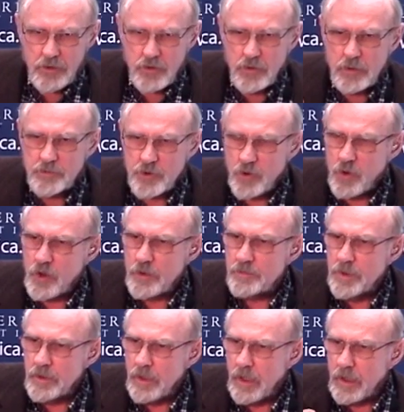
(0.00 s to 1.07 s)
to
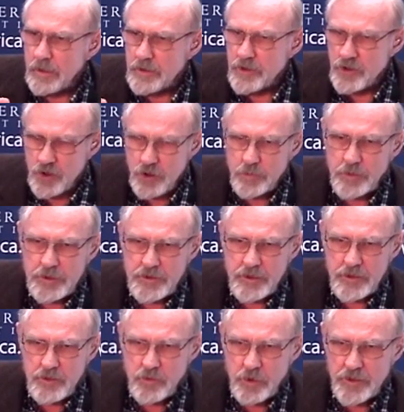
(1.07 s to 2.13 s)
absorb
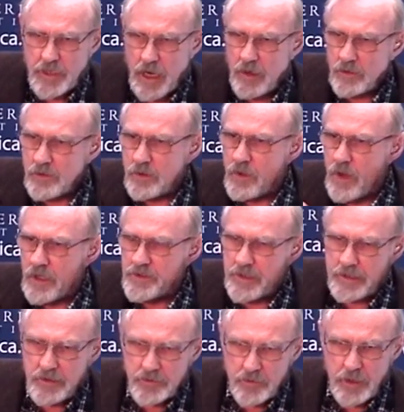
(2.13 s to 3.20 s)
disturbances without
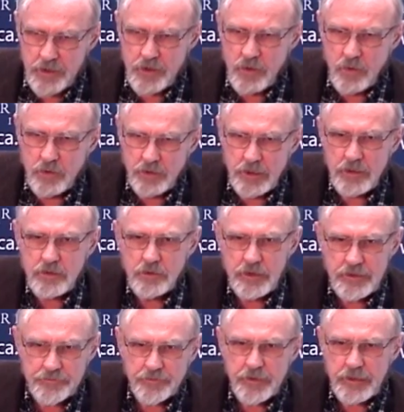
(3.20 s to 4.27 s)
crossing a threshold into a
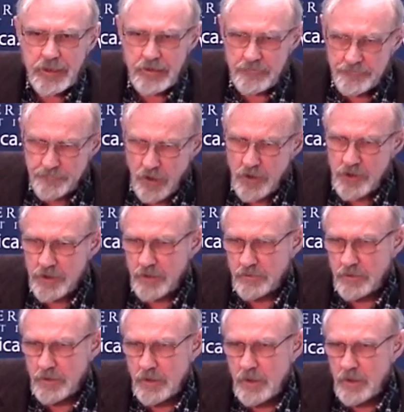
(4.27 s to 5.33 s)
different kind of function
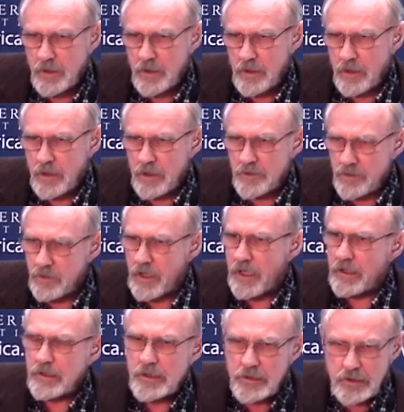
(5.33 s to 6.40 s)
so
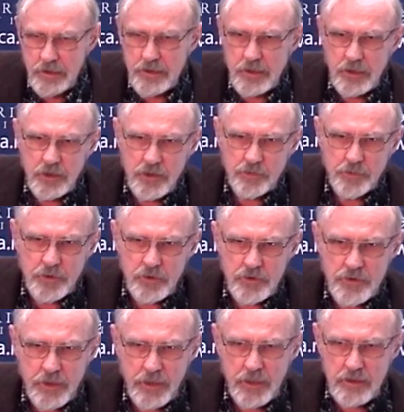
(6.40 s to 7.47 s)
that it can continue to
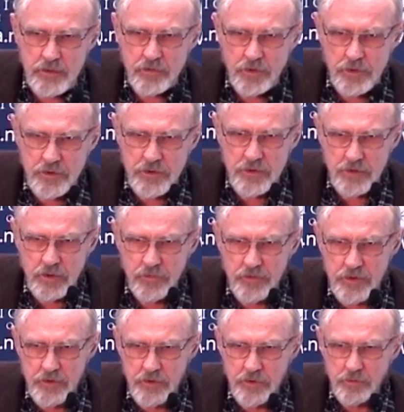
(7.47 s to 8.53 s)
produce the kinds of goods and
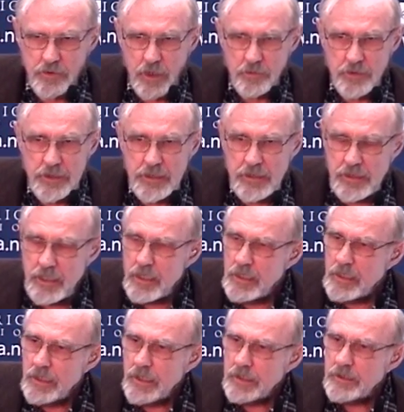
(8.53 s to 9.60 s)
services that we need.
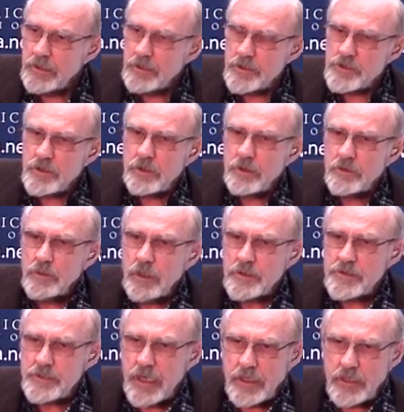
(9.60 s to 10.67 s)
And then there's a
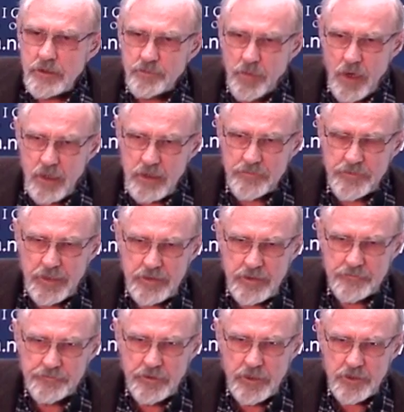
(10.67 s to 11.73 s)
second part of that
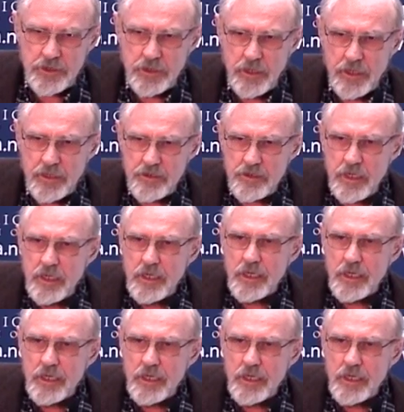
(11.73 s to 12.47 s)
definition, that is,